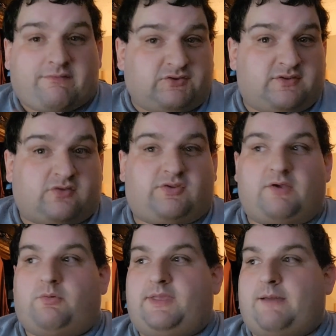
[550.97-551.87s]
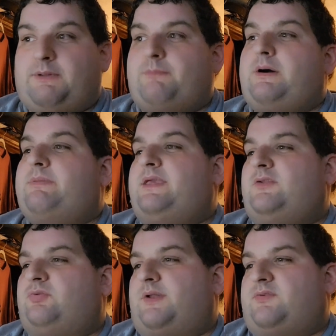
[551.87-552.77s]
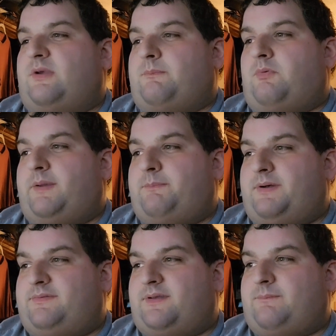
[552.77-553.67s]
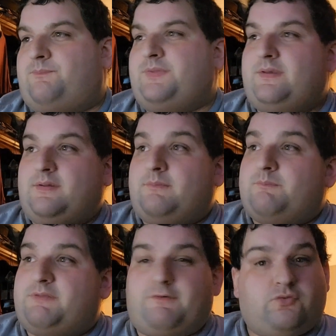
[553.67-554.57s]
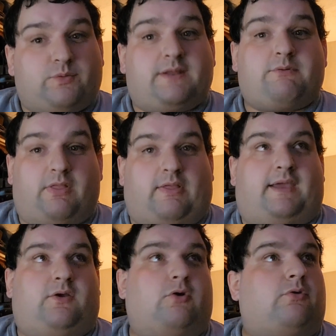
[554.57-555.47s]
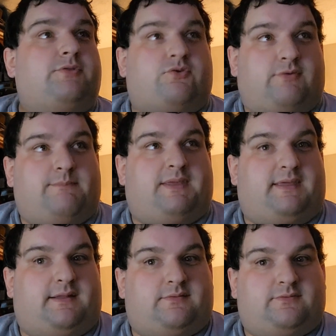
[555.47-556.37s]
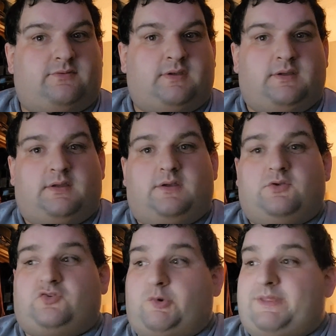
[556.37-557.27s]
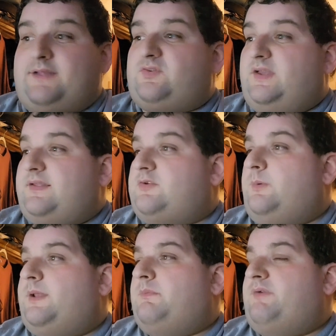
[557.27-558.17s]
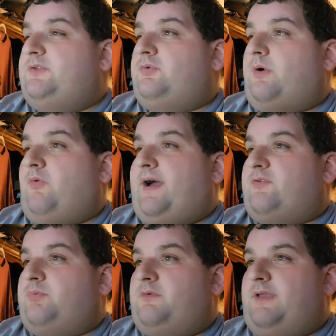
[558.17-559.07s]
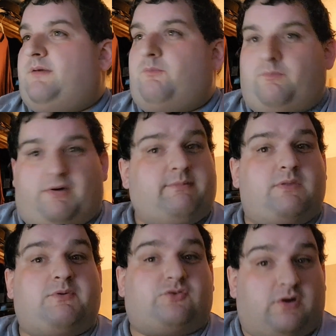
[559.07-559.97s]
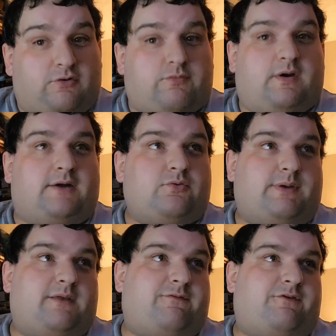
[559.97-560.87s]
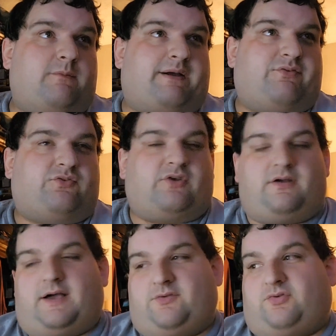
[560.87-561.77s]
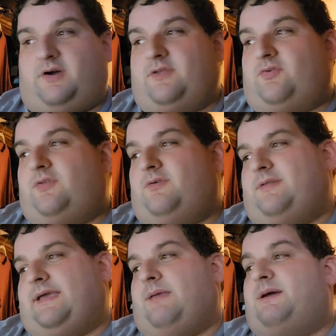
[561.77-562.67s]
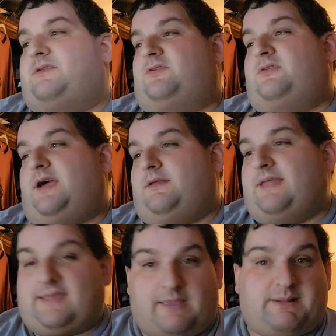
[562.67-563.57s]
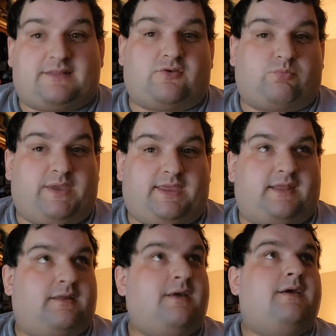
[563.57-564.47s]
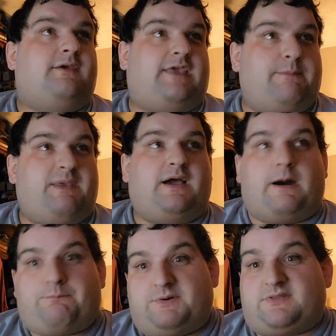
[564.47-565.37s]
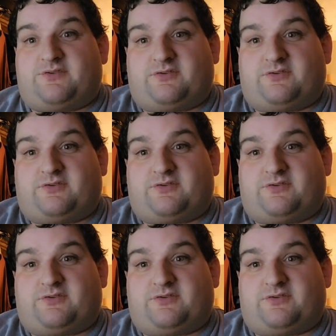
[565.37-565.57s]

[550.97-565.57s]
Haven't seen the sequel yet, but I'll probably get to it at some point. But the first one I really like, Goal, The Dream Begins. So with that said, let's go ahead and move on to our last movie, and probably the most underrated film I saw that came out on this weekend, Keeping Up with the